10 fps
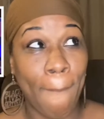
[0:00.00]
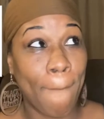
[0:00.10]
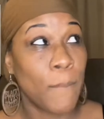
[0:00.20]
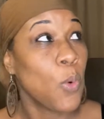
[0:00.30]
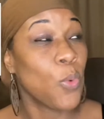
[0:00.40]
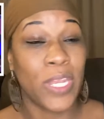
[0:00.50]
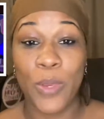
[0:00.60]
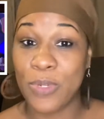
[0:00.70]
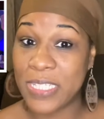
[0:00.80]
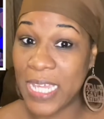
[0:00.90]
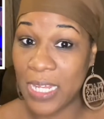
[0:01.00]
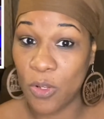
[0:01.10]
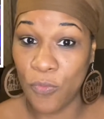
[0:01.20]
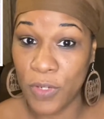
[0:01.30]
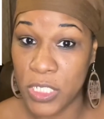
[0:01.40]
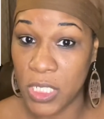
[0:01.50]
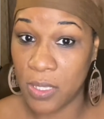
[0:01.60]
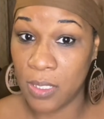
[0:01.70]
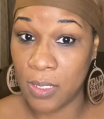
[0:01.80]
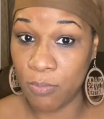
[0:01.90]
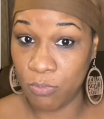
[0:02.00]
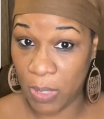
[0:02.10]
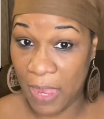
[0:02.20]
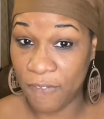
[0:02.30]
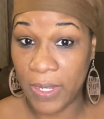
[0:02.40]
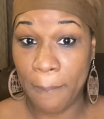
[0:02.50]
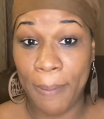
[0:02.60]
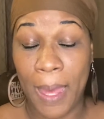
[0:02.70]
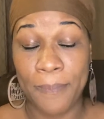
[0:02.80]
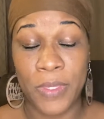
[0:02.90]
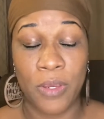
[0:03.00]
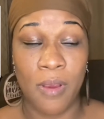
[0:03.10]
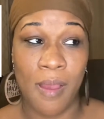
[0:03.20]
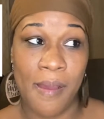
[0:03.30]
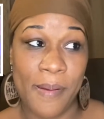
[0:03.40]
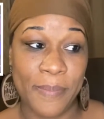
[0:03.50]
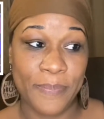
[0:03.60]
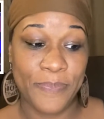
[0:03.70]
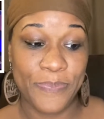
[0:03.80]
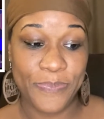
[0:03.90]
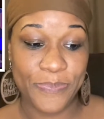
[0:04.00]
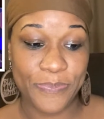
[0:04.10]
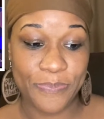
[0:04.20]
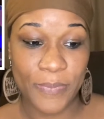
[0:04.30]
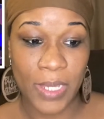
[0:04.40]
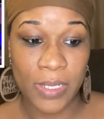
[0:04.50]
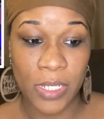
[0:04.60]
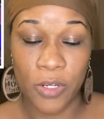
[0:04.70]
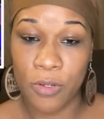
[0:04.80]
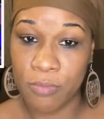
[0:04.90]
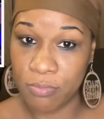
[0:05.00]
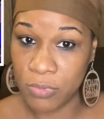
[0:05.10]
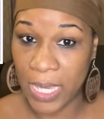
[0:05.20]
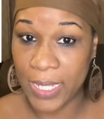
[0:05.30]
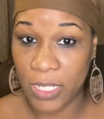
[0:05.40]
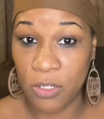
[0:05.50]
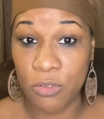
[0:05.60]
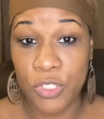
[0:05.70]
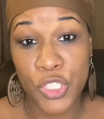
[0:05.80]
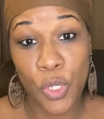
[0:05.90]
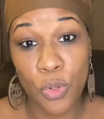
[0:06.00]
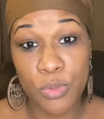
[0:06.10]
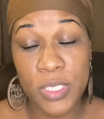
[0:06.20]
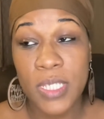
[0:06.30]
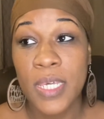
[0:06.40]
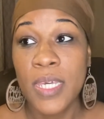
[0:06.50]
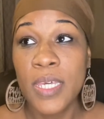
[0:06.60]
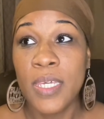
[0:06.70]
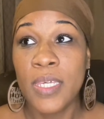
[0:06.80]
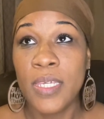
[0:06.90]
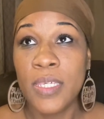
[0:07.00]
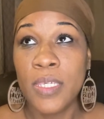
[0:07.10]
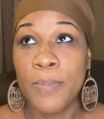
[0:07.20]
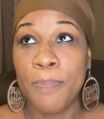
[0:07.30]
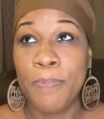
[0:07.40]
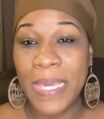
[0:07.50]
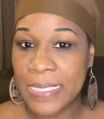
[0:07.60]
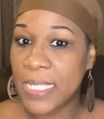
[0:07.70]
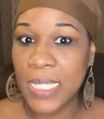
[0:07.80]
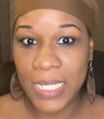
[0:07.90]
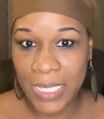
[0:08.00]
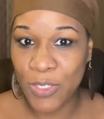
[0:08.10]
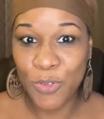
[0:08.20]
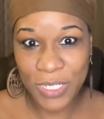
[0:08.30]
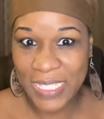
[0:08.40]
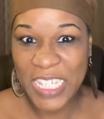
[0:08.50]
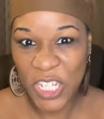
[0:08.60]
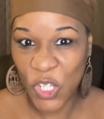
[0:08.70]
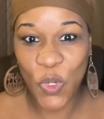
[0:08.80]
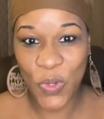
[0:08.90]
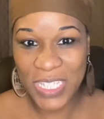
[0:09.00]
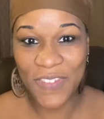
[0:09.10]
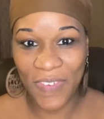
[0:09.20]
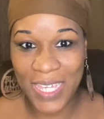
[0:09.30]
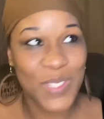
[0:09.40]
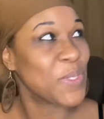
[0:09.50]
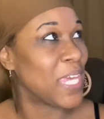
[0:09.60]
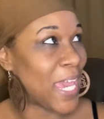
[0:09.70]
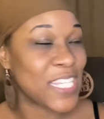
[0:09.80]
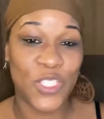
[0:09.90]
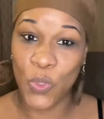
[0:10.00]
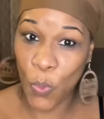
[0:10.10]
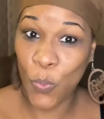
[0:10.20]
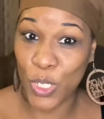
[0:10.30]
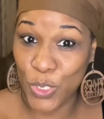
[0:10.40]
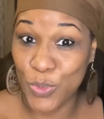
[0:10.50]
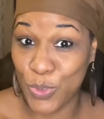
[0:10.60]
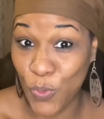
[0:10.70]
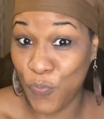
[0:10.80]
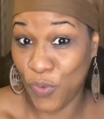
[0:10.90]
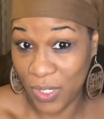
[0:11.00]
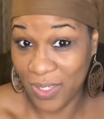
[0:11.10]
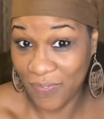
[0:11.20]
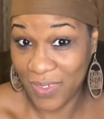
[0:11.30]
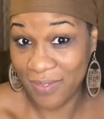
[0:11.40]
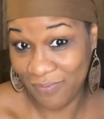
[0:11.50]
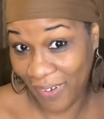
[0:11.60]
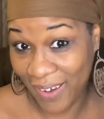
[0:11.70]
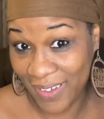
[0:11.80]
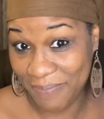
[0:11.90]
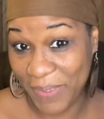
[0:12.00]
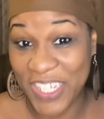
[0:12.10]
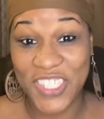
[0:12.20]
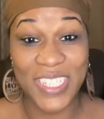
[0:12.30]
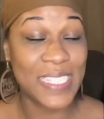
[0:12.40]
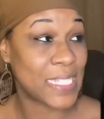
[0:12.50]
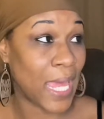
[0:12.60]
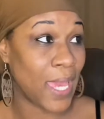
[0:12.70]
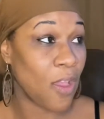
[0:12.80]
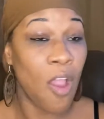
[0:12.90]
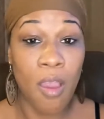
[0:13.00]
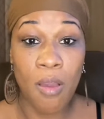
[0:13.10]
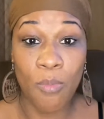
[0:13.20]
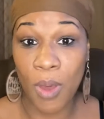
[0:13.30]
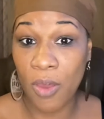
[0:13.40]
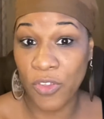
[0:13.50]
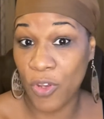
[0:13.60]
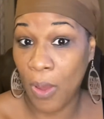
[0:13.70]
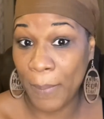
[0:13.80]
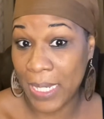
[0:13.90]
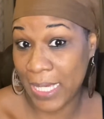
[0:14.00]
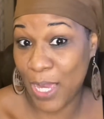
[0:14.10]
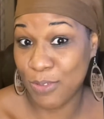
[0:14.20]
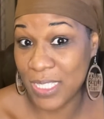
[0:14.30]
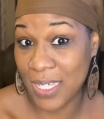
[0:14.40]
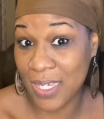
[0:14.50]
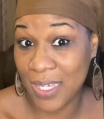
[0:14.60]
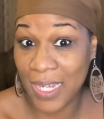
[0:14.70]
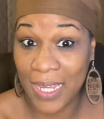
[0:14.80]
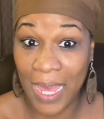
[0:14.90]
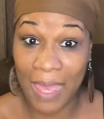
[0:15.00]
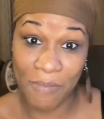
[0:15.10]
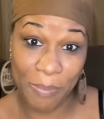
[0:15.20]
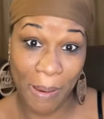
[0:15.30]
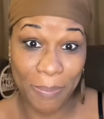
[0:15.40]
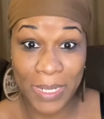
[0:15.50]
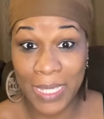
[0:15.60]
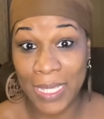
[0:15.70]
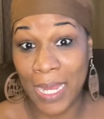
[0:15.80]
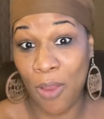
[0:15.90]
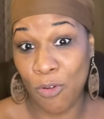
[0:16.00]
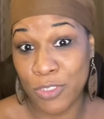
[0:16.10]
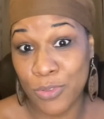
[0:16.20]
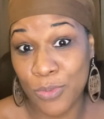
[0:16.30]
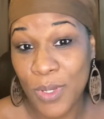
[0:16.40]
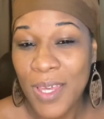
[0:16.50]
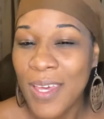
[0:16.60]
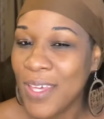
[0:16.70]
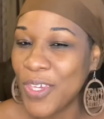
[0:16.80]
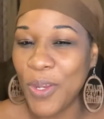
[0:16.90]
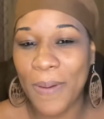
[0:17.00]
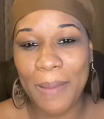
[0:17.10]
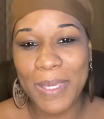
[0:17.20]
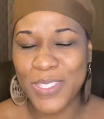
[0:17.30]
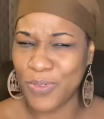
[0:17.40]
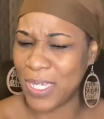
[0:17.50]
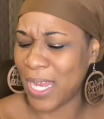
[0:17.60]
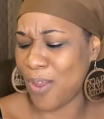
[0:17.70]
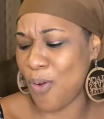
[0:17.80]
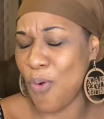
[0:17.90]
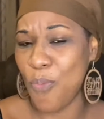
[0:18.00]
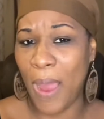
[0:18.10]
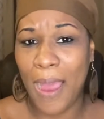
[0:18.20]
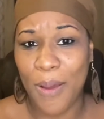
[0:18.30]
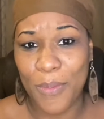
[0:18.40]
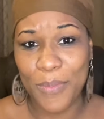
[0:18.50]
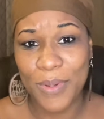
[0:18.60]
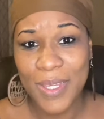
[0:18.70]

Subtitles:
When they were standing over each other after they popped their little toast, basically you can see the look on his face when he asked her, what do you do for a living, right? And she's like, oh, well, you know, I'm an accountant and I have a property and I also, you know what I mean? So he like, oh, wow.